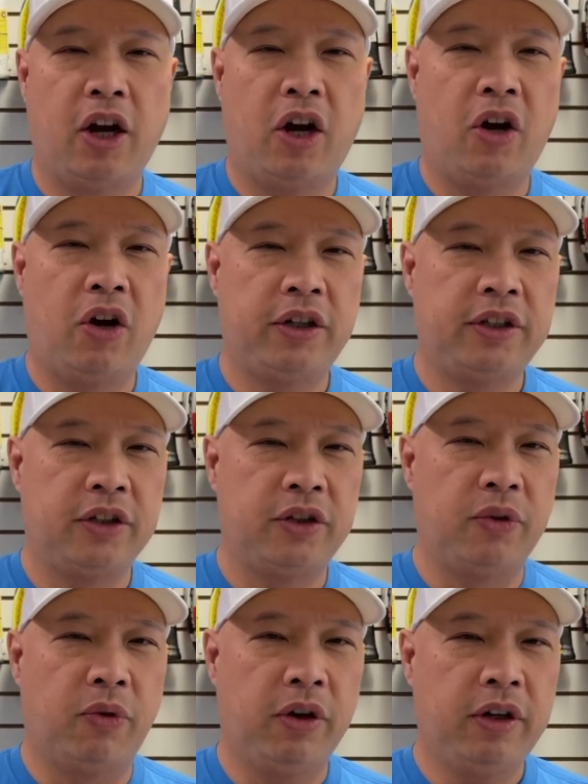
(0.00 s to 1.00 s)
on
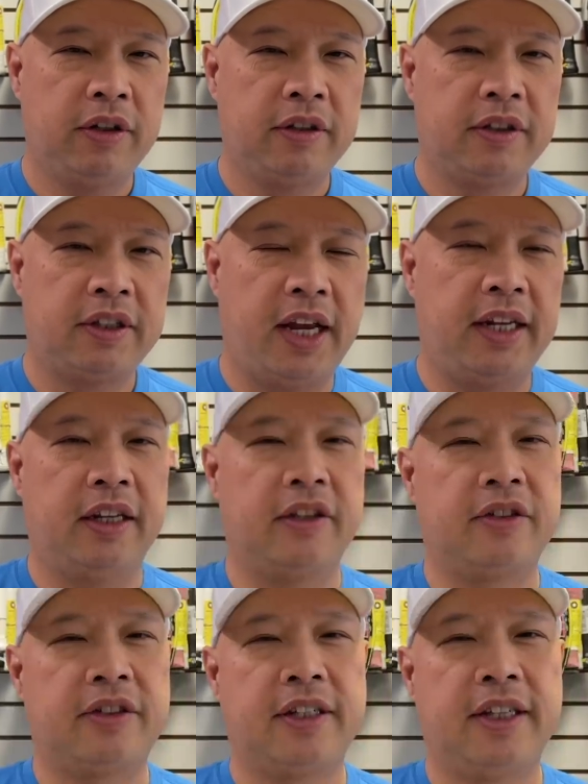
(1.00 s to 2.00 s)
your
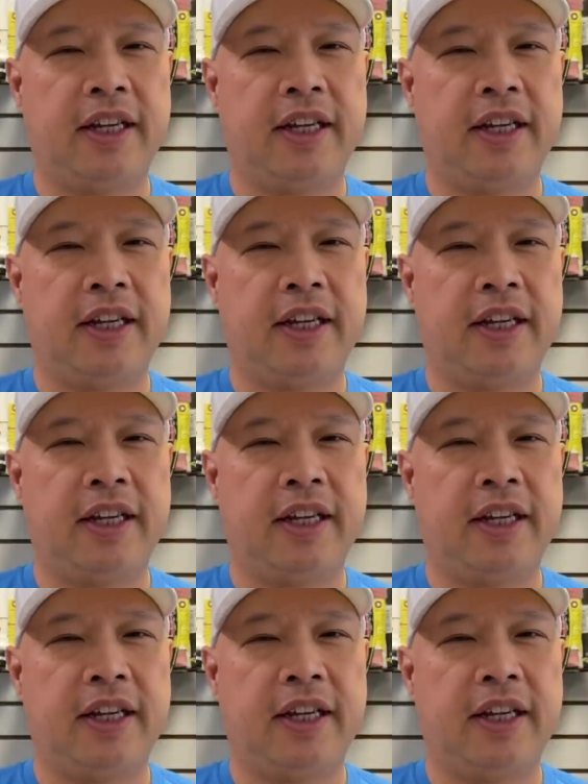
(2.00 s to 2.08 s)
tennis.